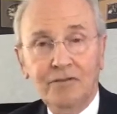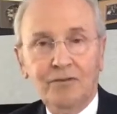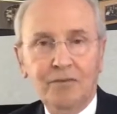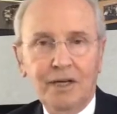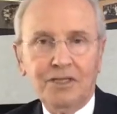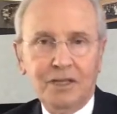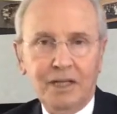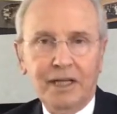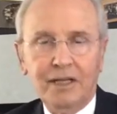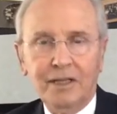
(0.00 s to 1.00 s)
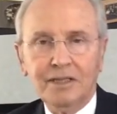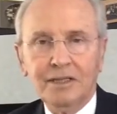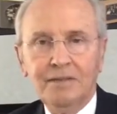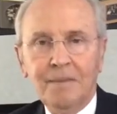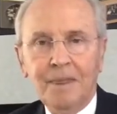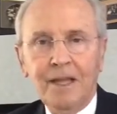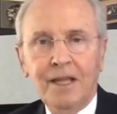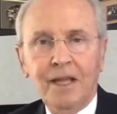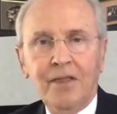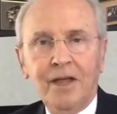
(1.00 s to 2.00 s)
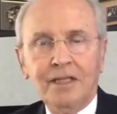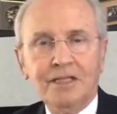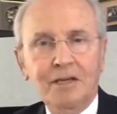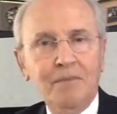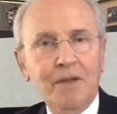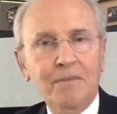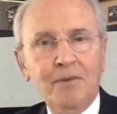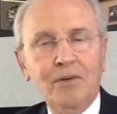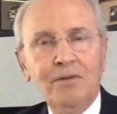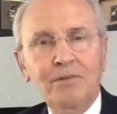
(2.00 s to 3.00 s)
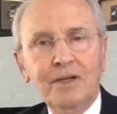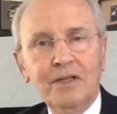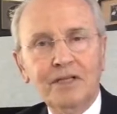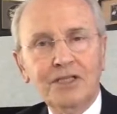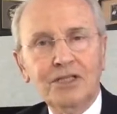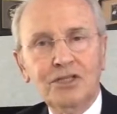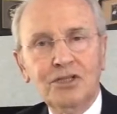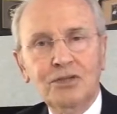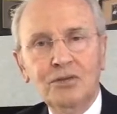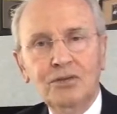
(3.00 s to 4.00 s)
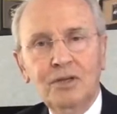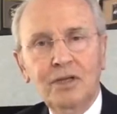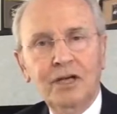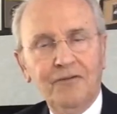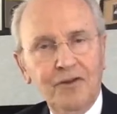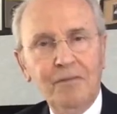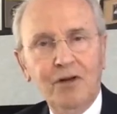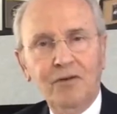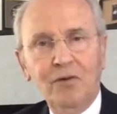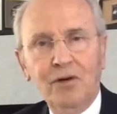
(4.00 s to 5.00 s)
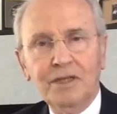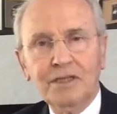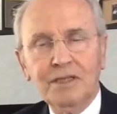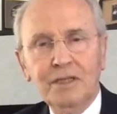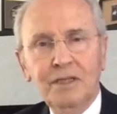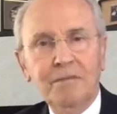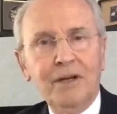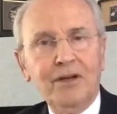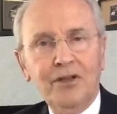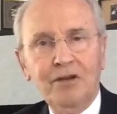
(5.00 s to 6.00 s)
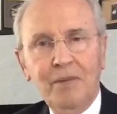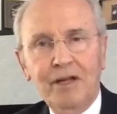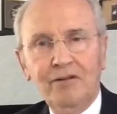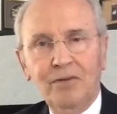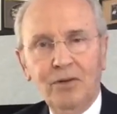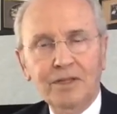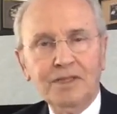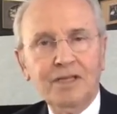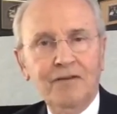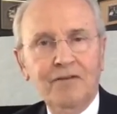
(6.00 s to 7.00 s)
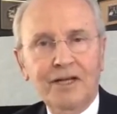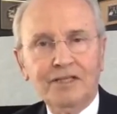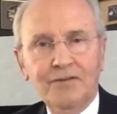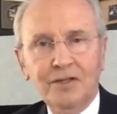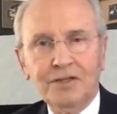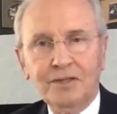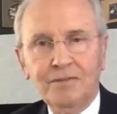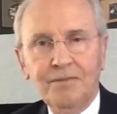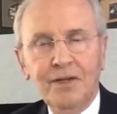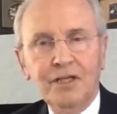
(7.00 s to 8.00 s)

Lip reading: information like this, that some people listen to a female voice better than a male voice, and vice versa.